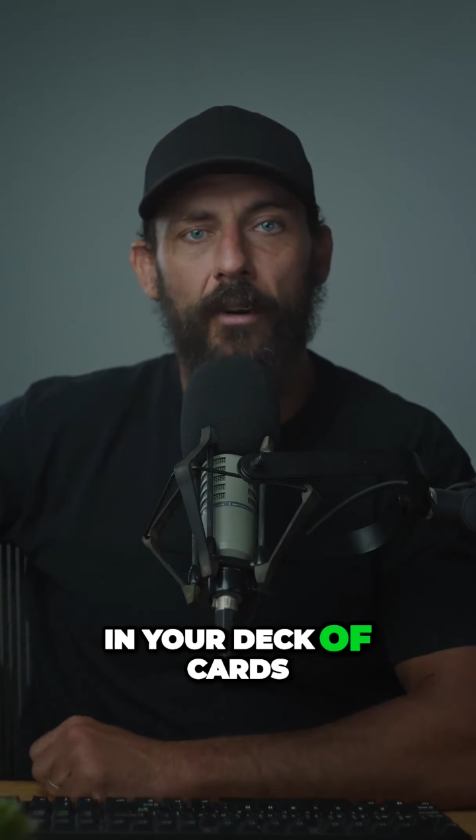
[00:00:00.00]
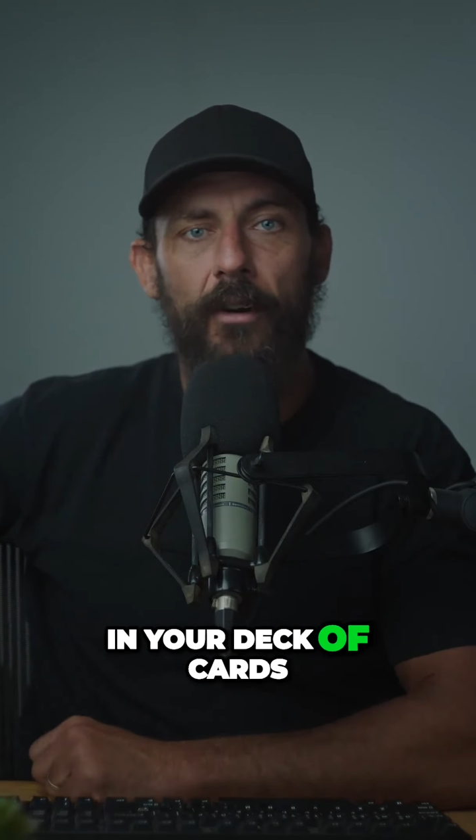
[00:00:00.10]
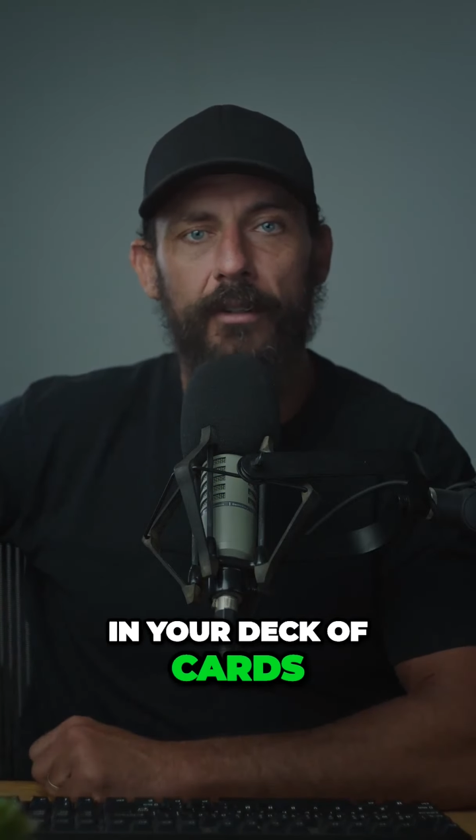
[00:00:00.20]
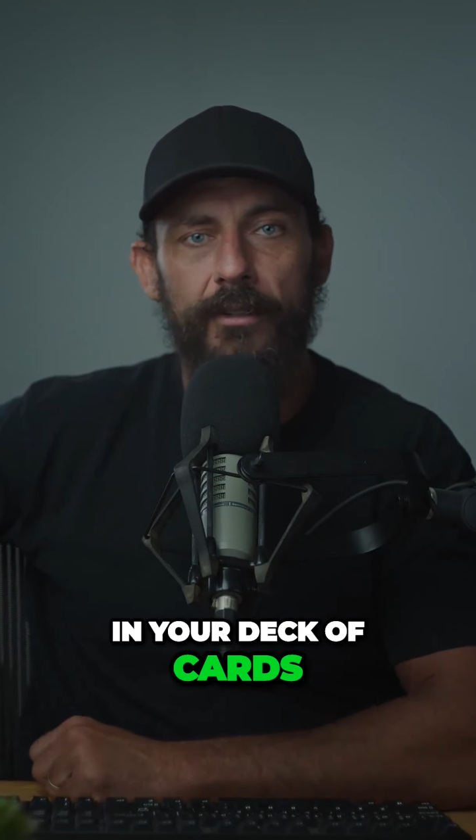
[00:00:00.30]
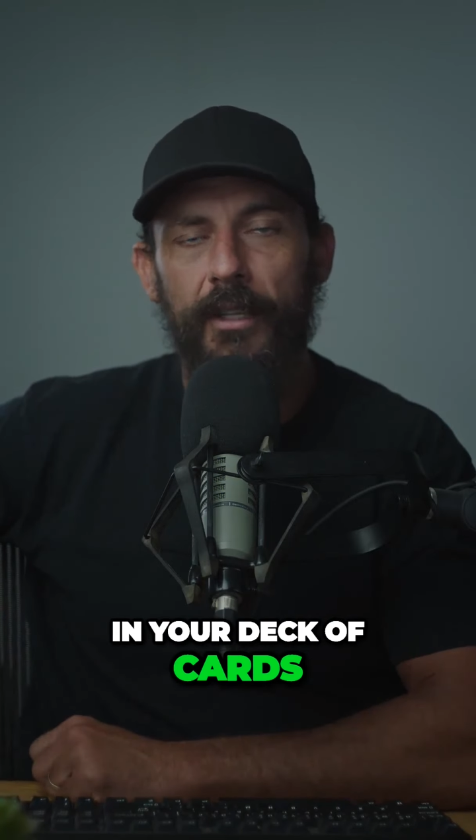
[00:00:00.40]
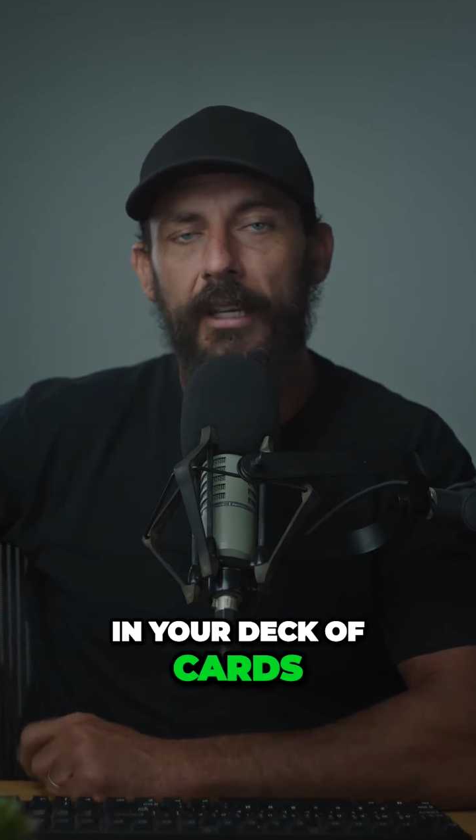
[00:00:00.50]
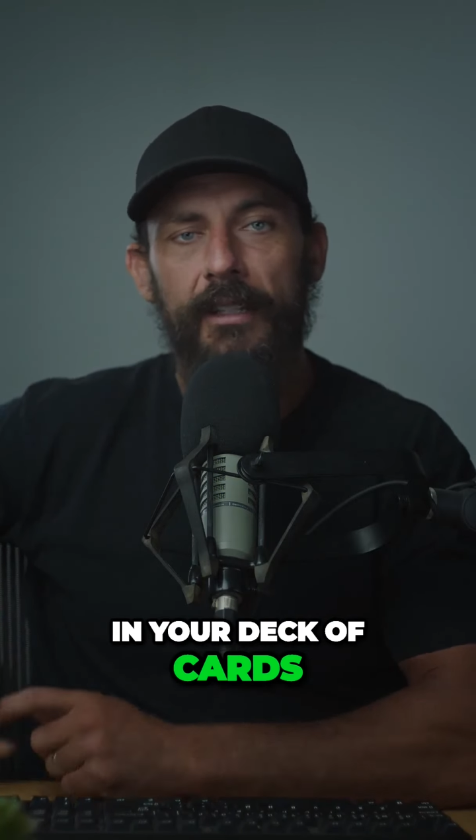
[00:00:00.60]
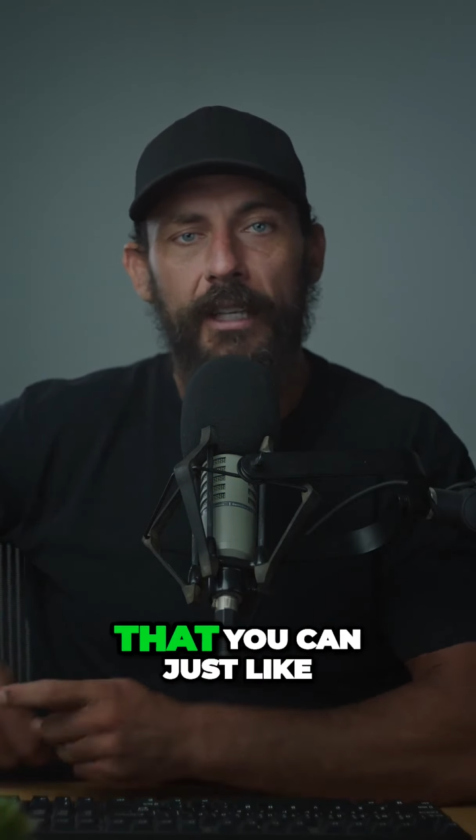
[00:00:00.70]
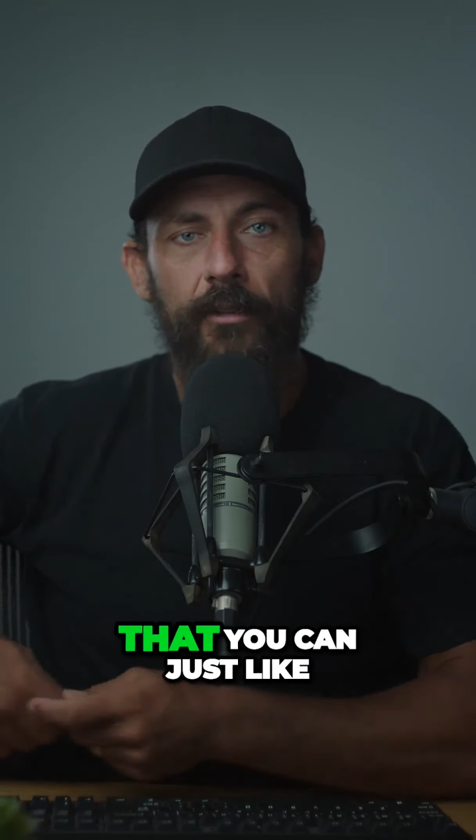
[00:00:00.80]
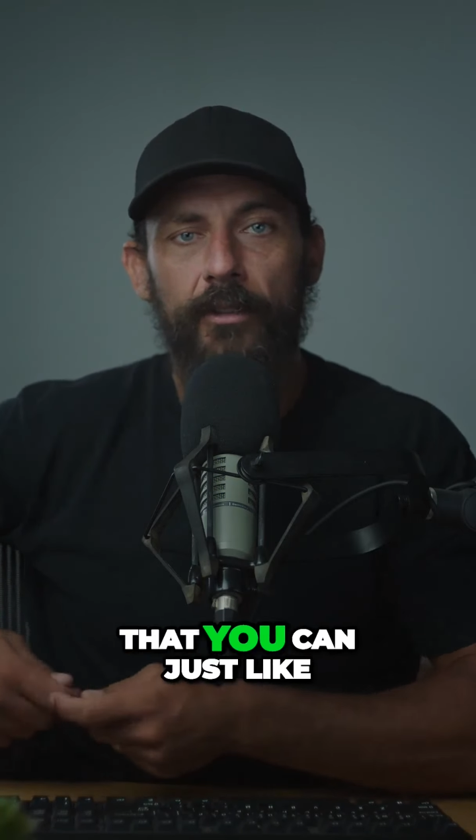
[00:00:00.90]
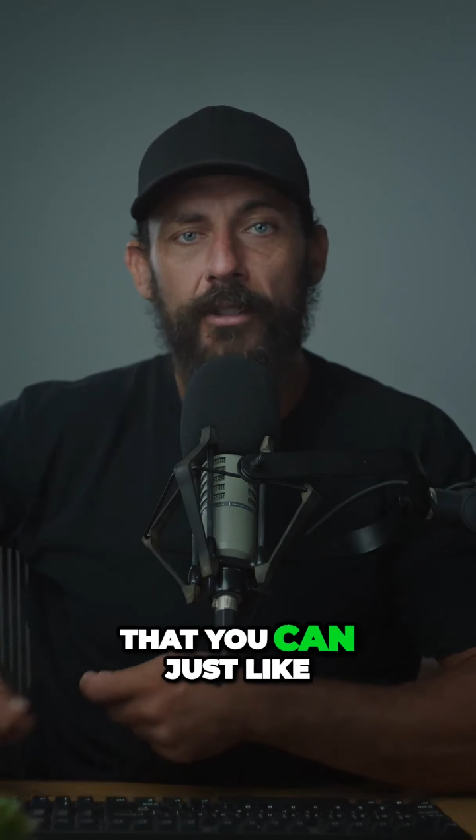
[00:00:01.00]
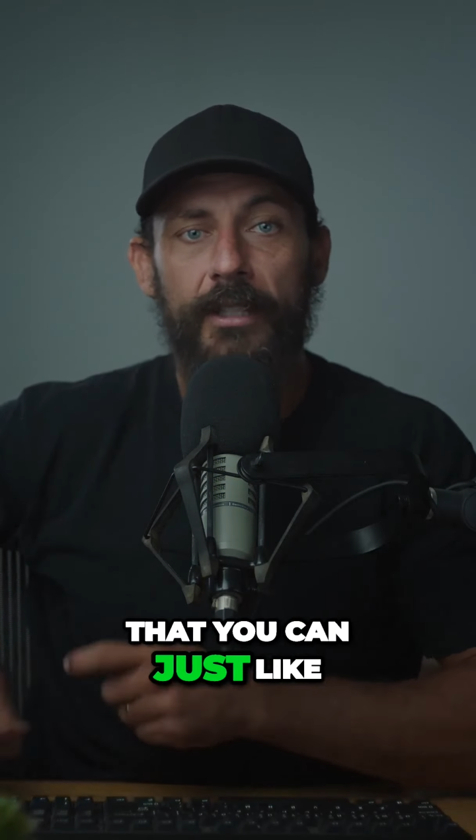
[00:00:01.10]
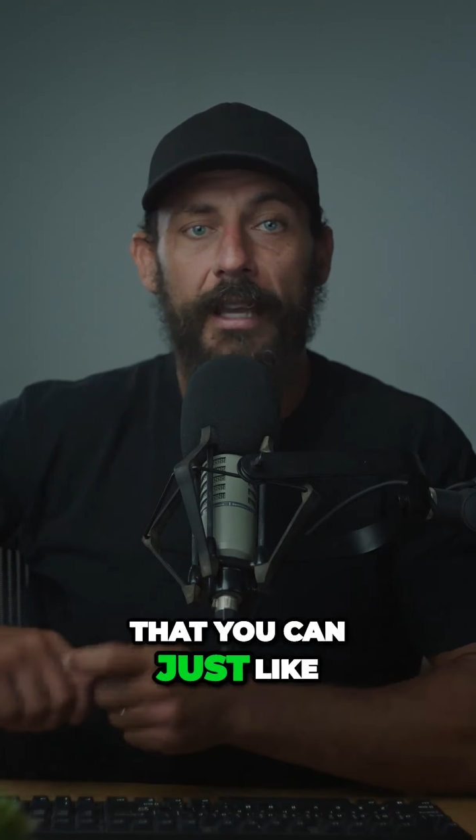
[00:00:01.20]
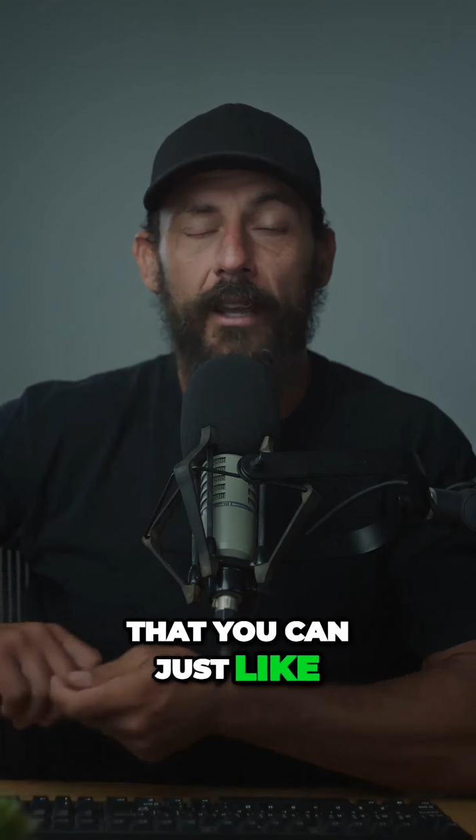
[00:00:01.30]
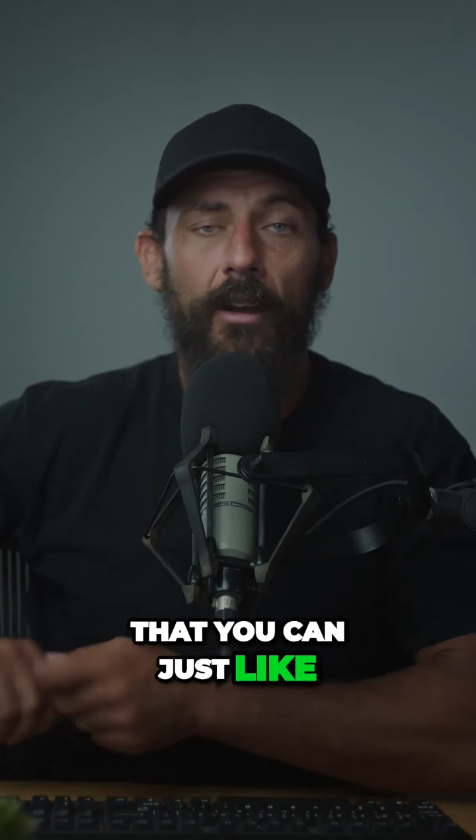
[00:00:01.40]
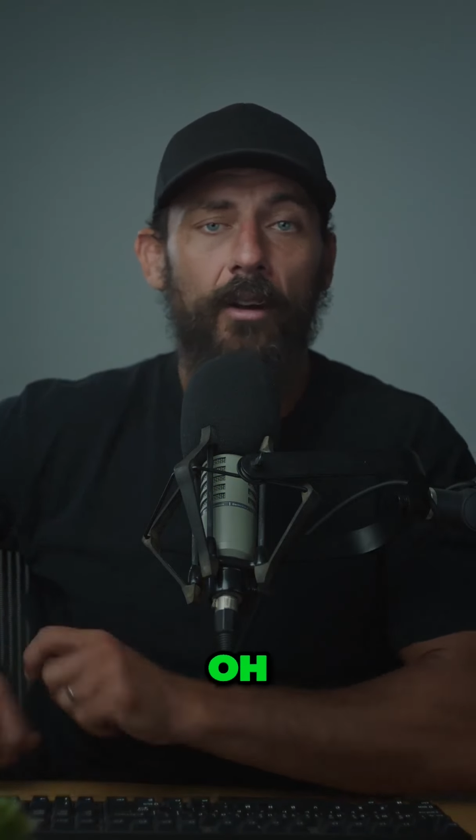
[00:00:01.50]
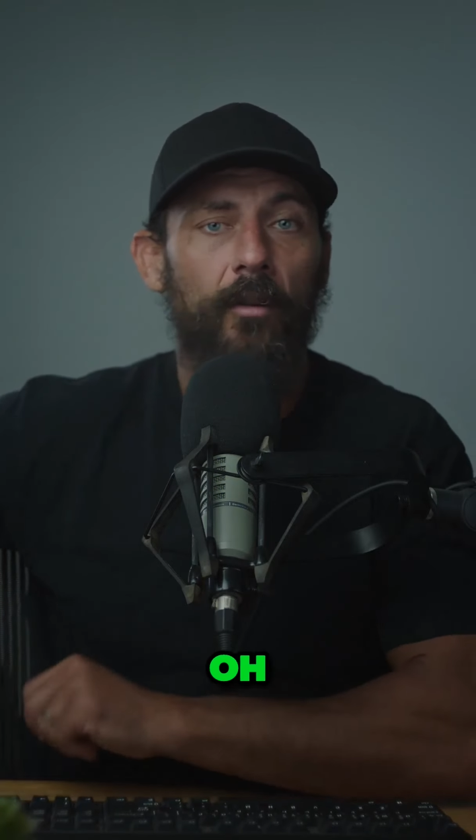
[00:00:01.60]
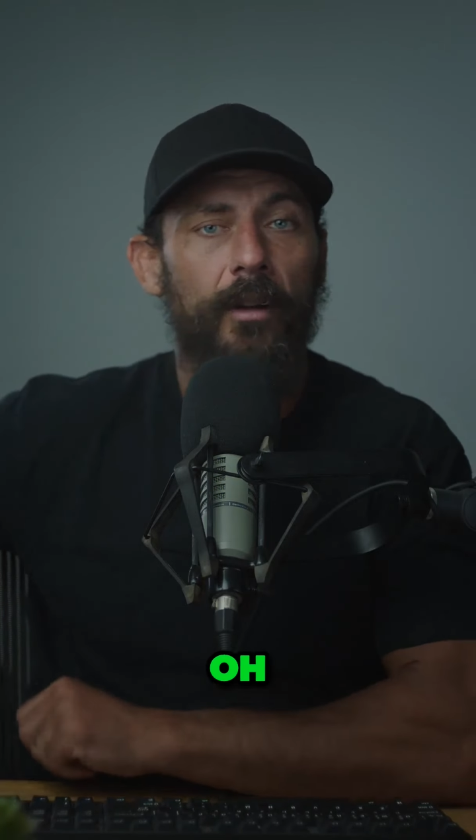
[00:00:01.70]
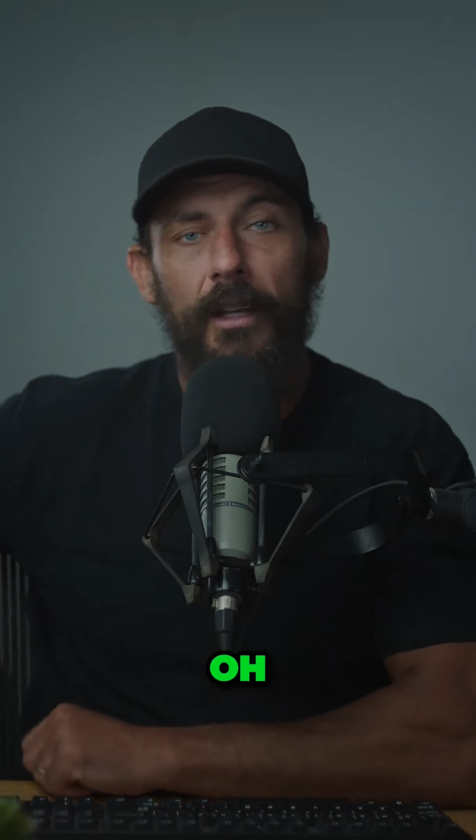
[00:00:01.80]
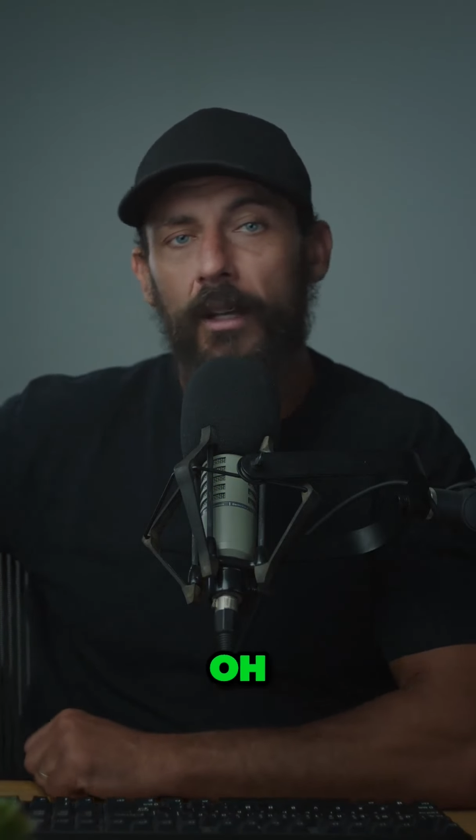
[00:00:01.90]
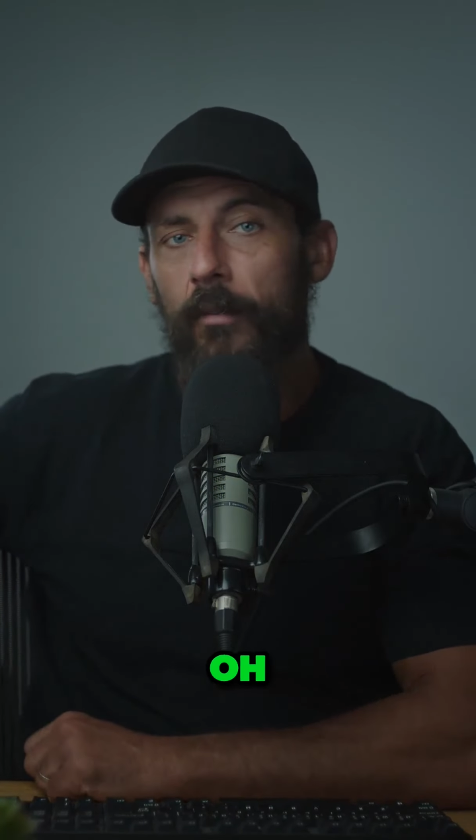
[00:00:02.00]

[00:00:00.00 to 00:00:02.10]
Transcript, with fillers: cards that you can just like, oh,